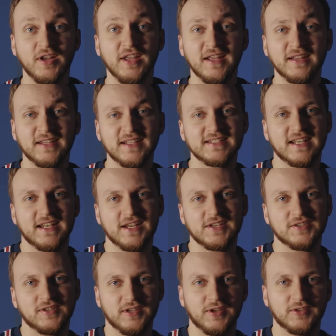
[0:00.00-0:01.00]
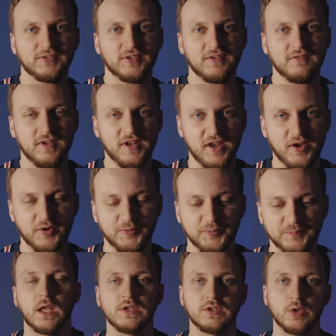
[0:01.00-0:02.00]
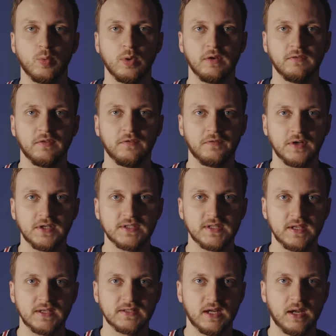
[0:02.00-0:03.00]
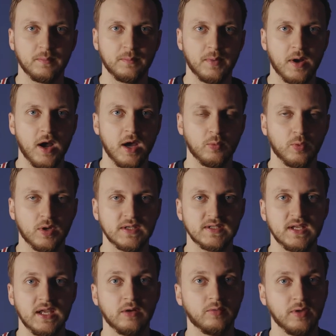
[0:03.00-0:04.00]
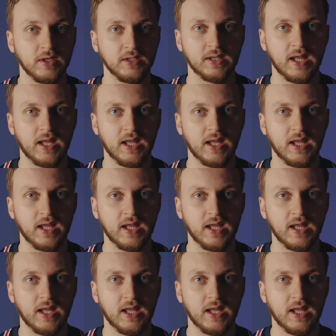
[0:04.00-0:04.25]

Okay, let's get actually onto the video. So one of the first things that I bought was a ring